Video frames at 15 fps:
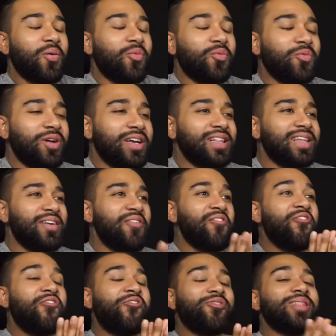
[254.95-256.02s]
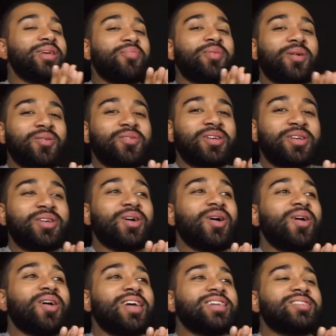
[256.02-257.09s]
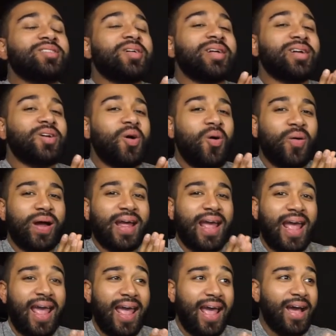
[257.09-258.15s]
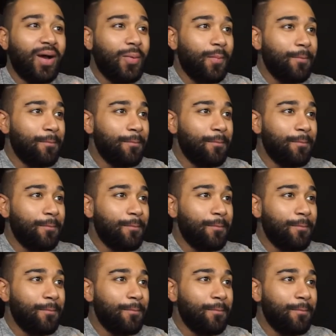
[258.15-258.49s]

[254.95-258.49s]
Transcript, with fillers: really flipping on the dog It's not going ham? And